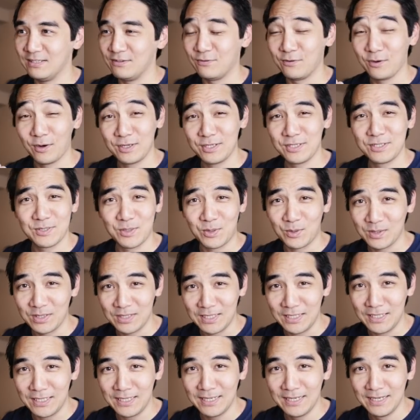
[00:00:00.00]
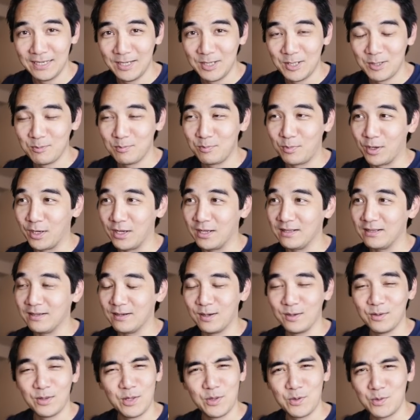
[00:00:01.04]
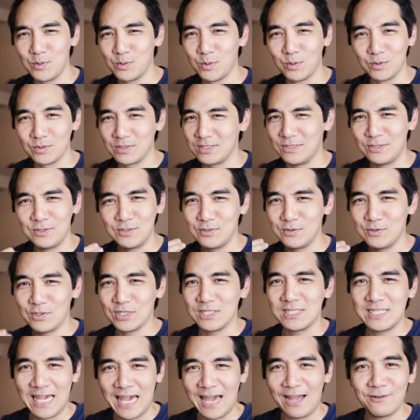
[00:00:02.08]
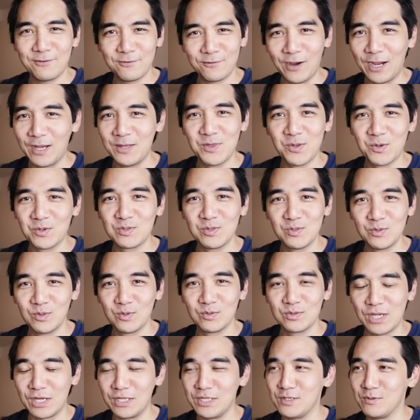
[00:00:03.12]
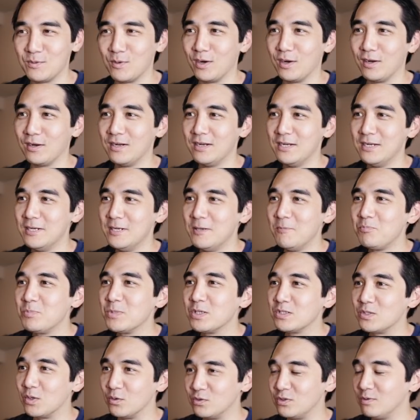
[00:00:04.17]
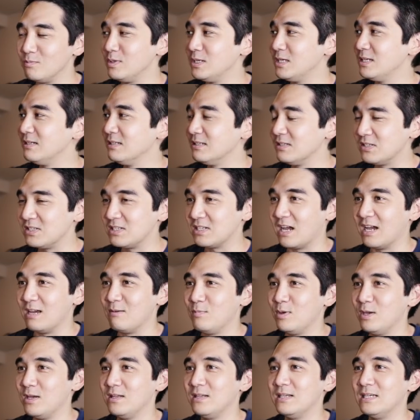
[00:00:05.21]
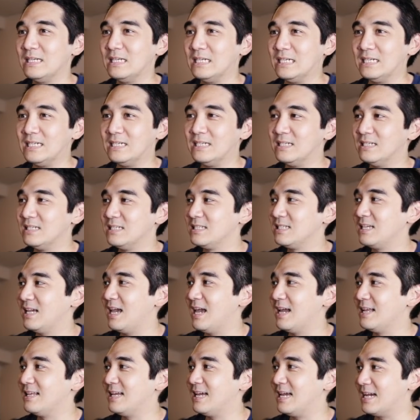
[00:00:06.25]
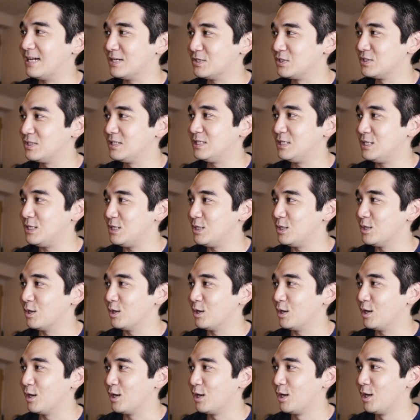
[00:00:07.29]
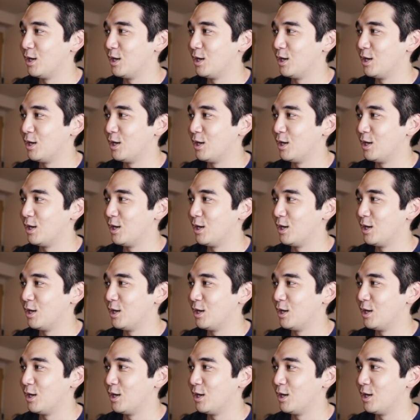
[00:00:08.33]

very salty, but the noodles, you just can't find those noodles anywhere. So to me, saimin is an S tier